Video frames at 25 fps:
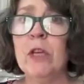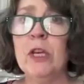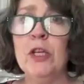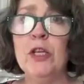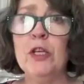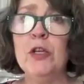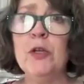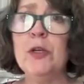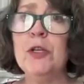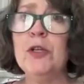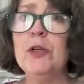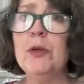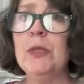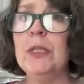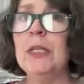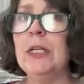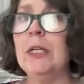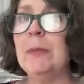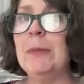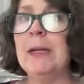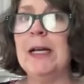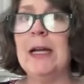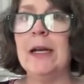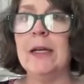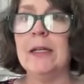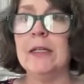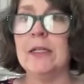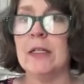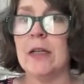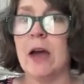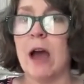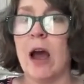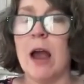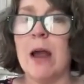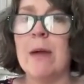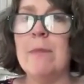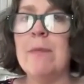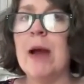You can do a little bit at a
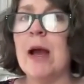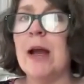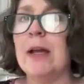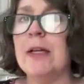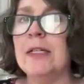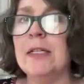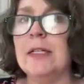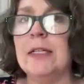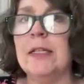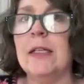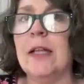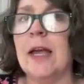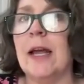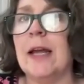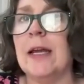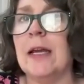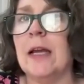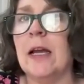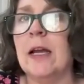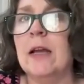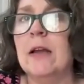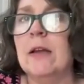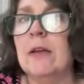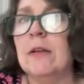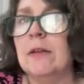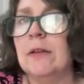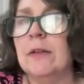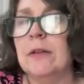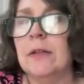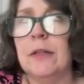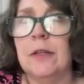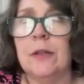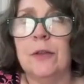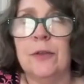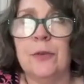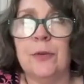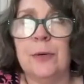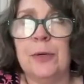time. I did like
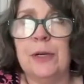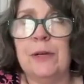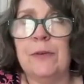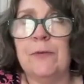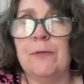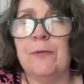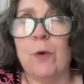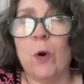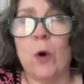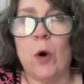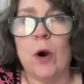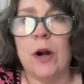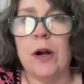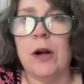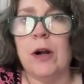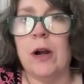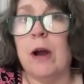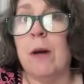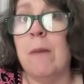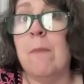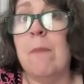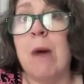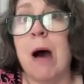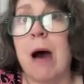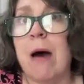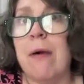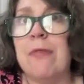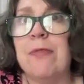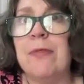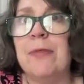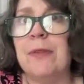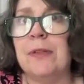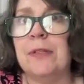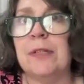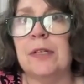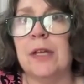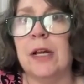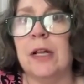3 or 4 a
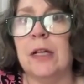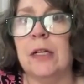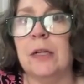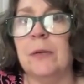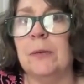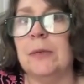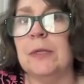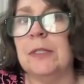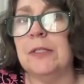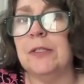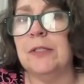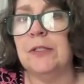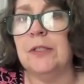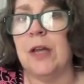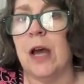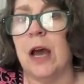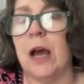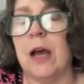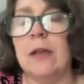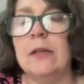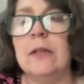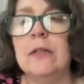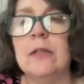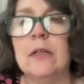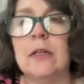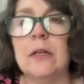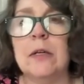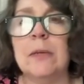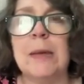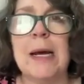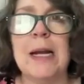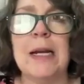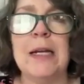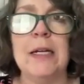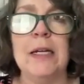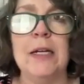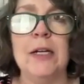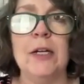month until it was done. It took
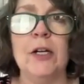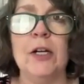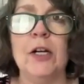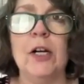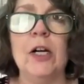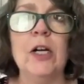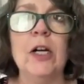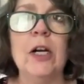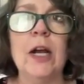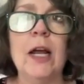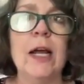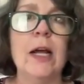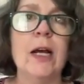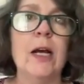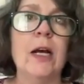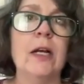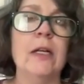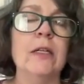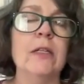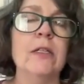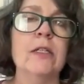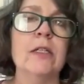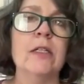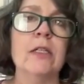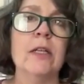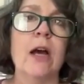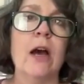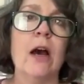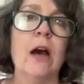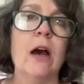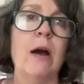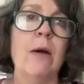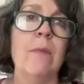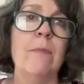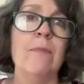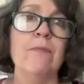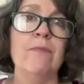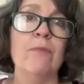about a year. And
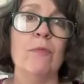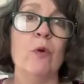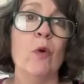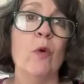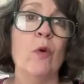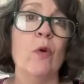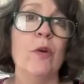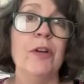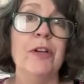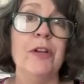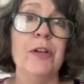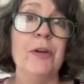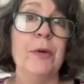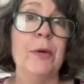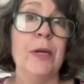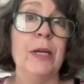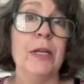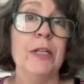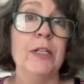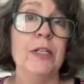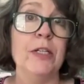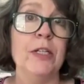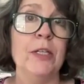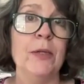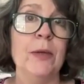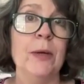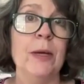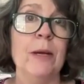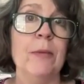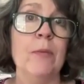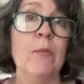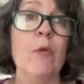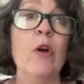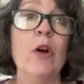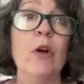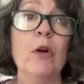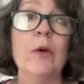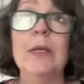or you can do it
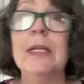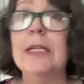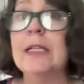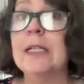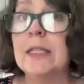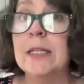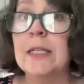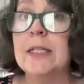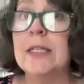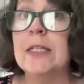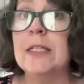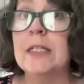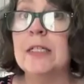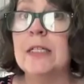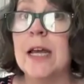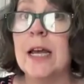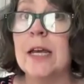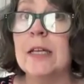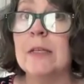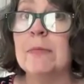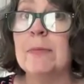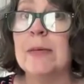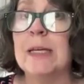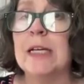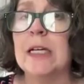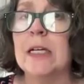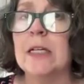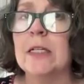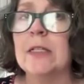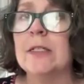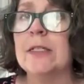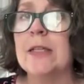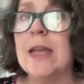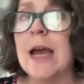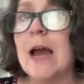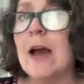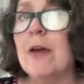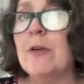more quickly these days,
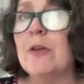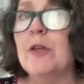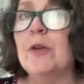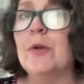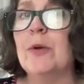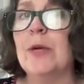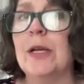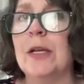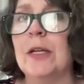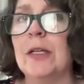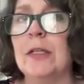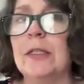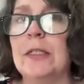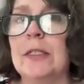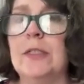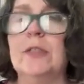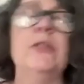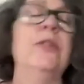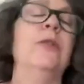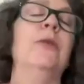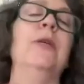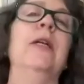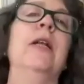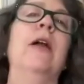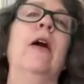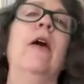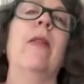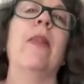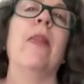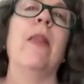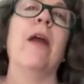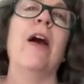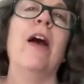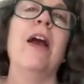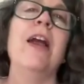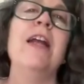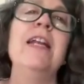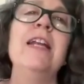because now you can at least do it
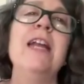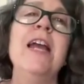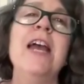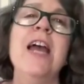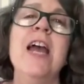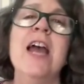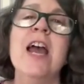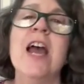online.